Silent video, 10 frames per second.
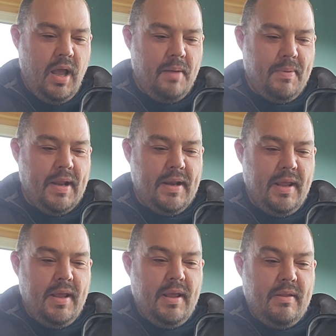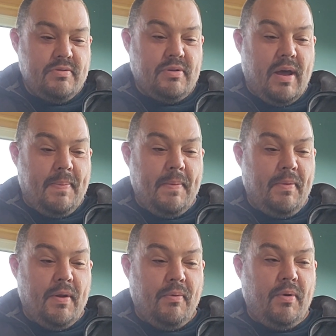But there's a lot of people
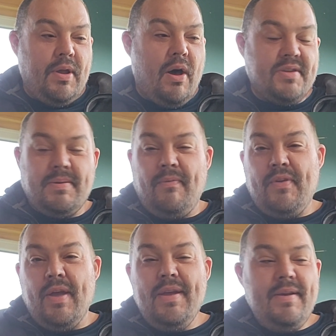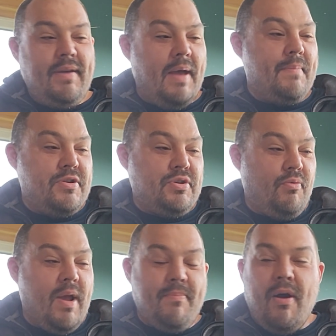that are really awesome. I mentioned
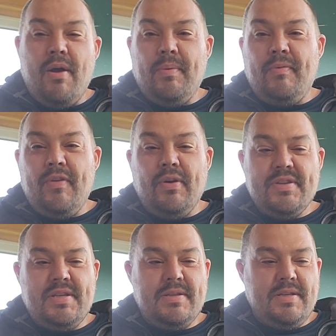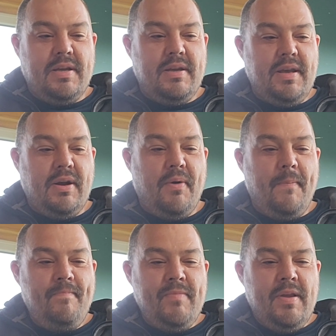Ray Brown. If you listen to
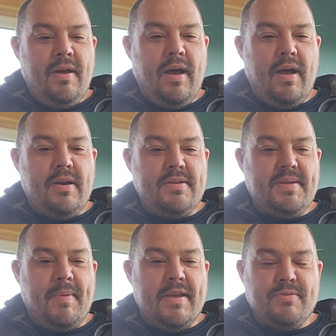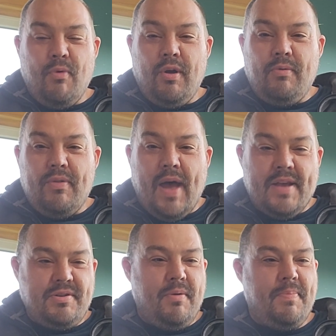some of his work with
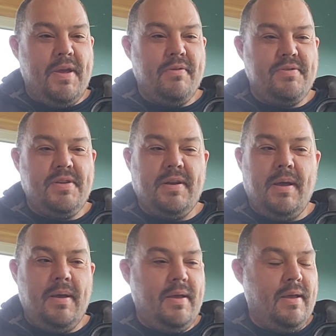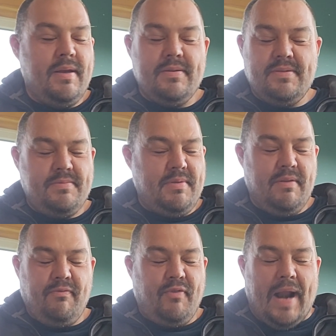Oscar Peterson, is
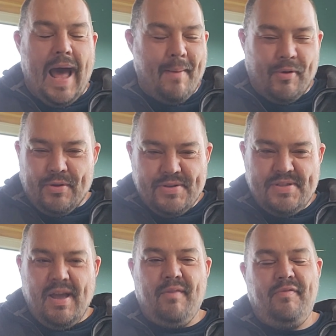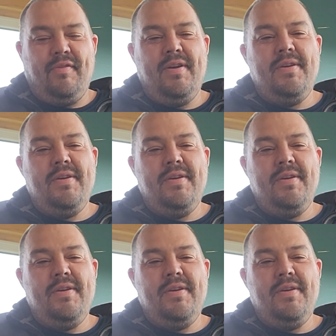phenomenal stuff.